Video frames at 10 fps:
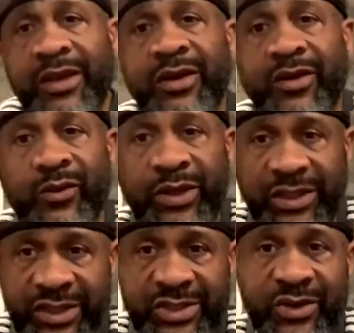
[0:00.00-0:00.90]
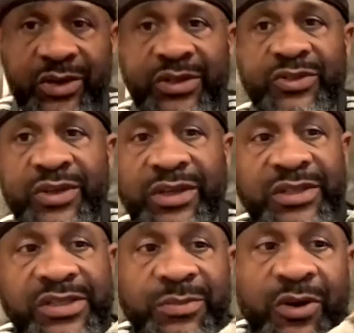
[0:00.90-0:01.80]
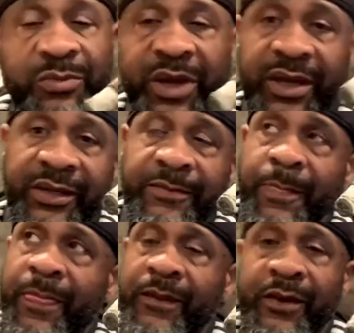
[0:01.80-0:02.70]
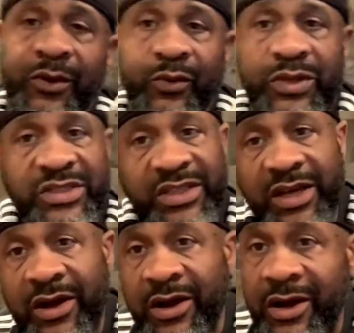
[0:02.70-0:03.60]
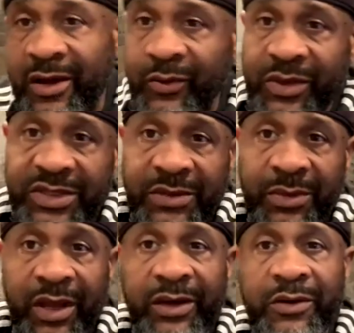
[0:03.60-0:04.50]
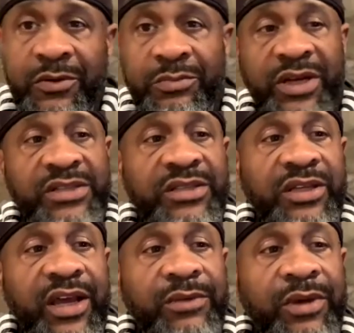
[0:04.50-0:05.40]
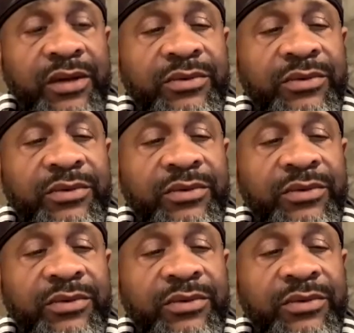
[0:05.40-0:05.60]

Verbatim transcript: Really enjoying the drink and the smoke, man. We cigar and whiskey balling on the budget tonight, baby.